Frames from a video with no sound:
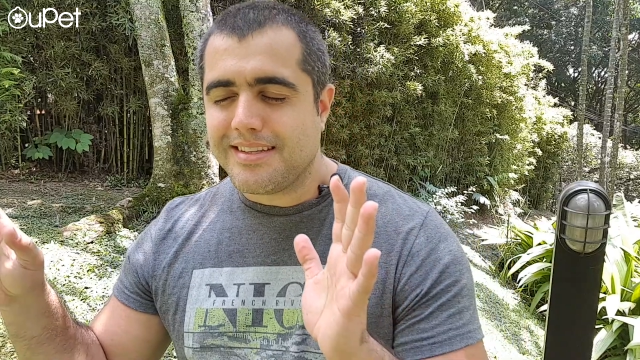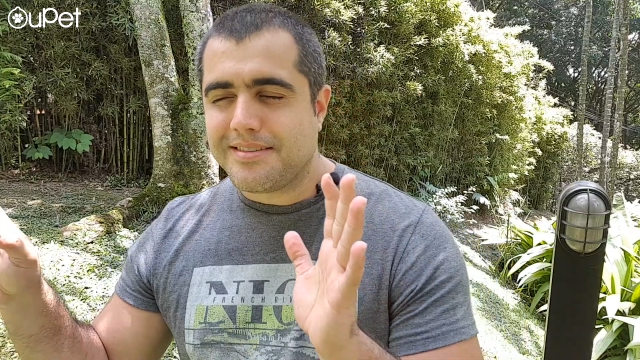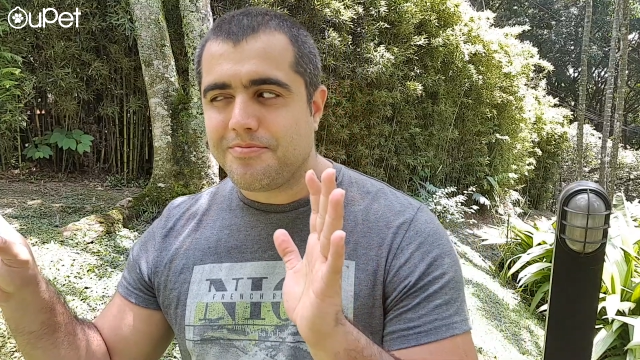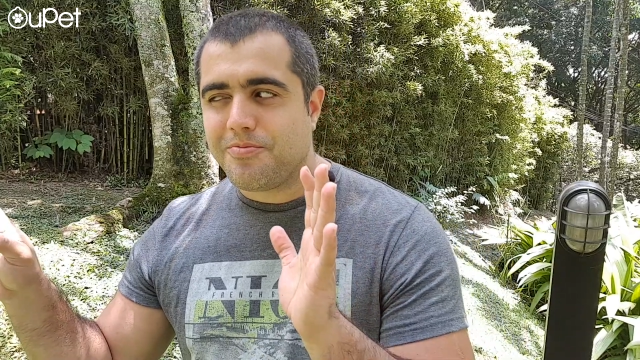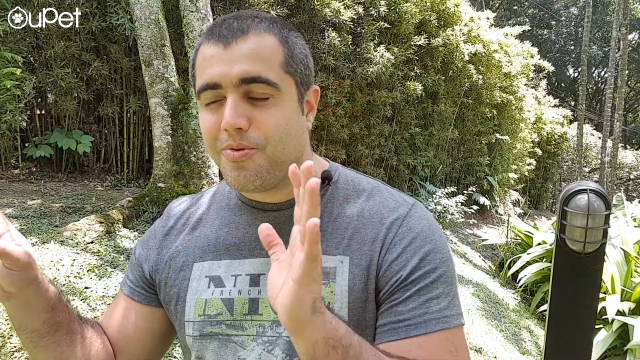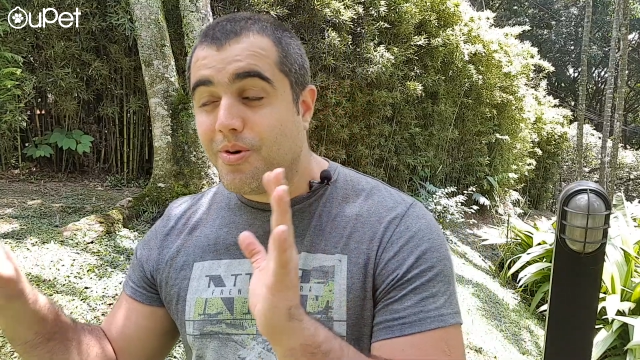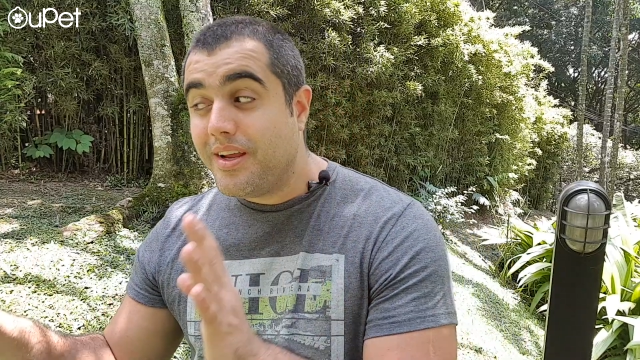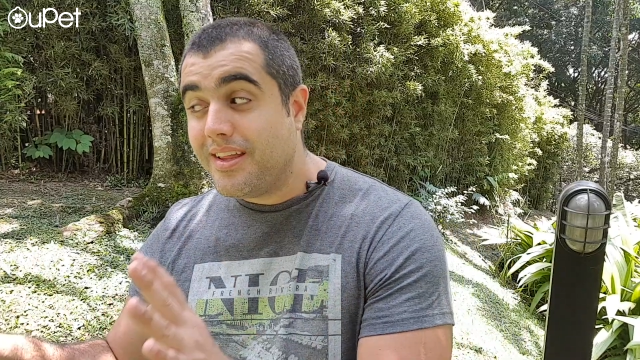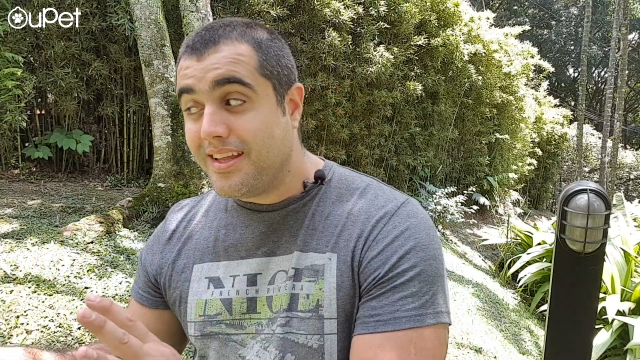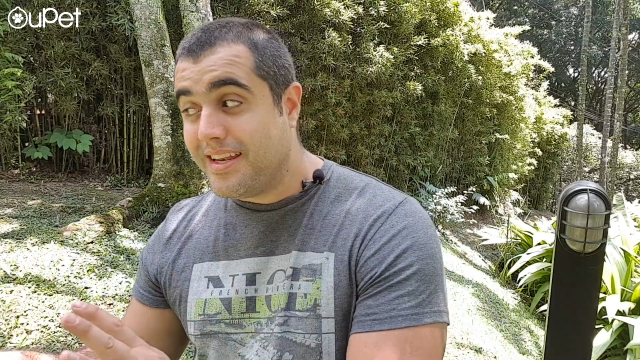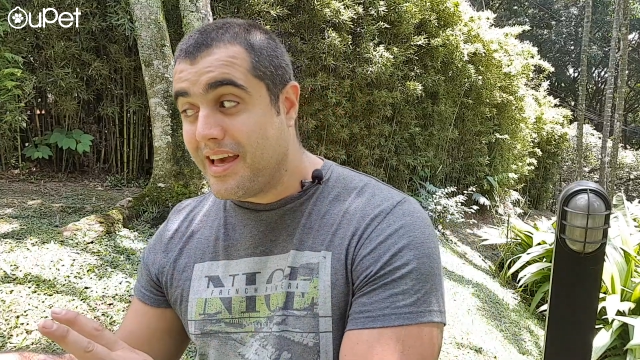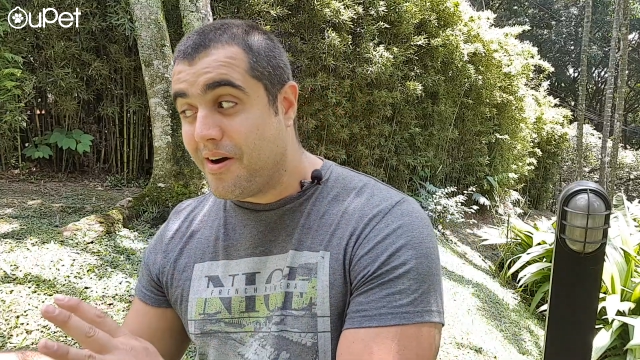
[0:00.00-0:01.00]
It's
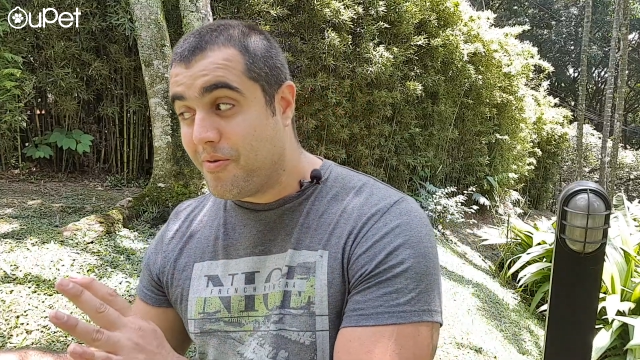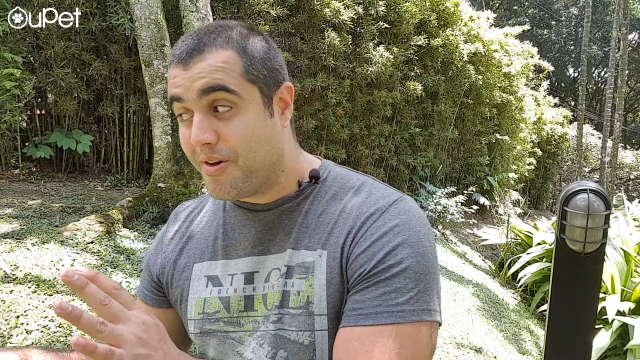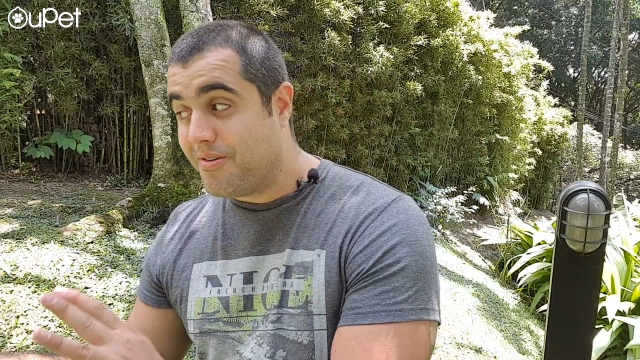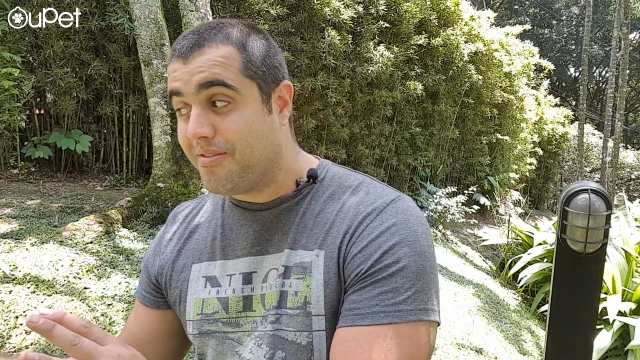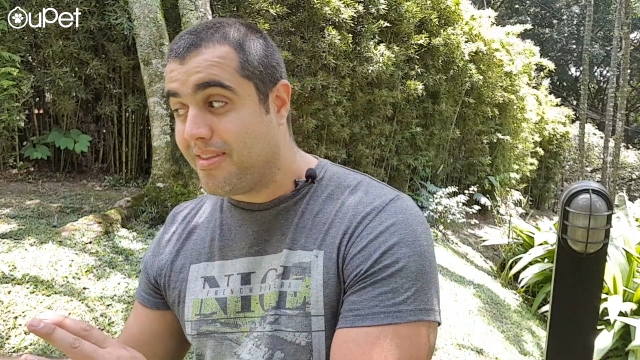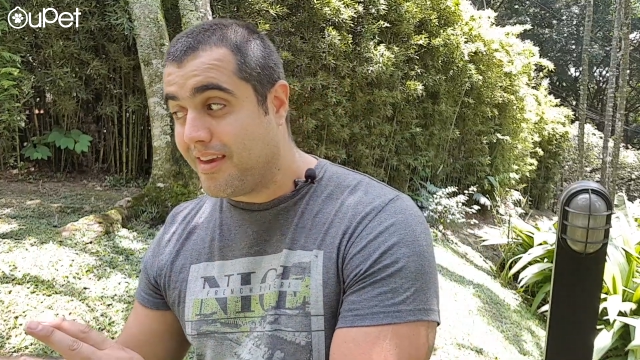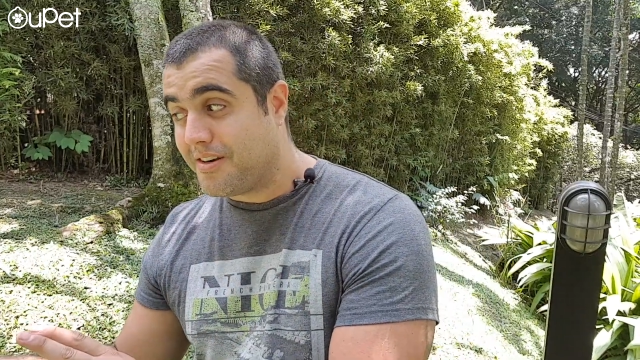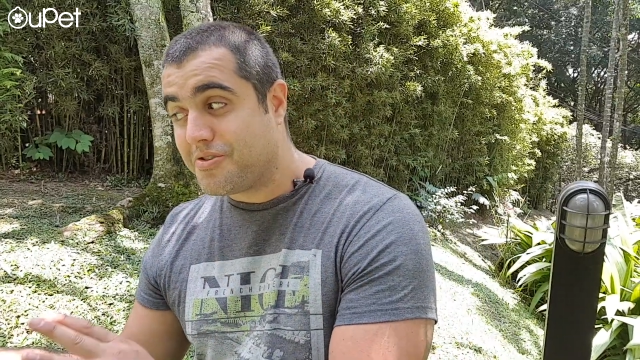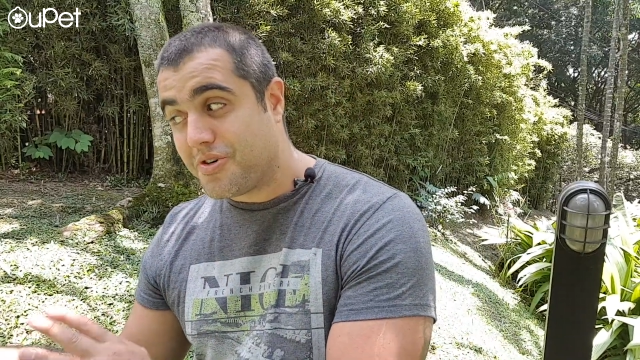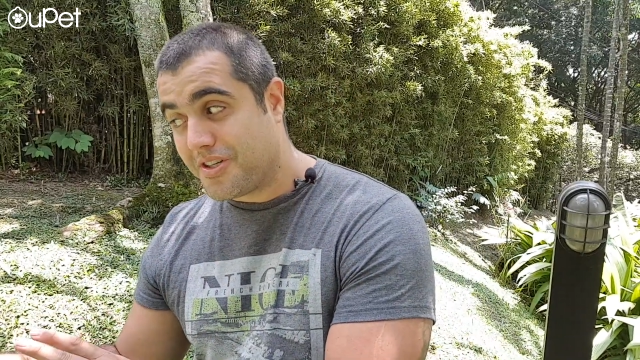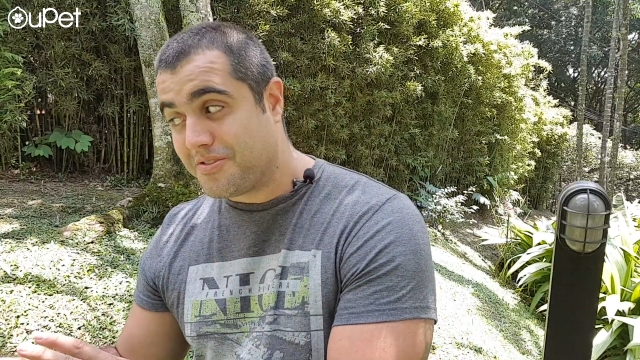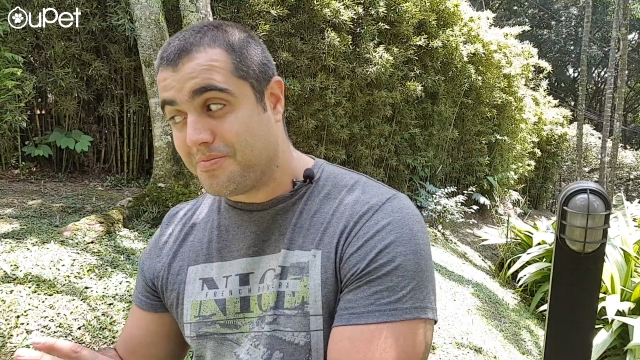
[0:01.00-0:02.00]
really not what you think,
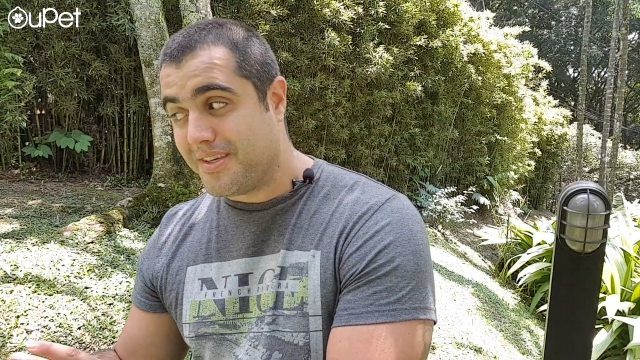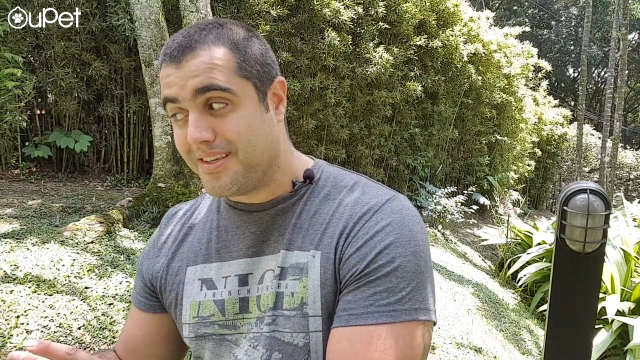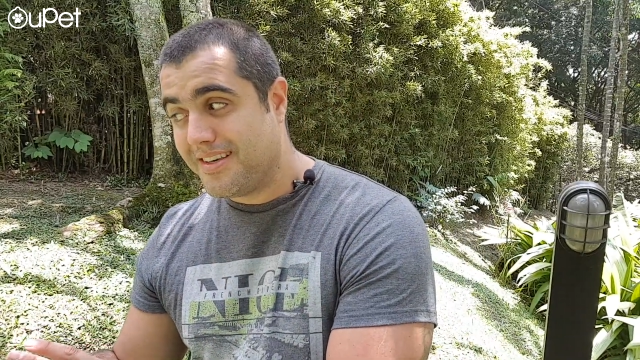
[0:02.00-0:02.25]
trust me.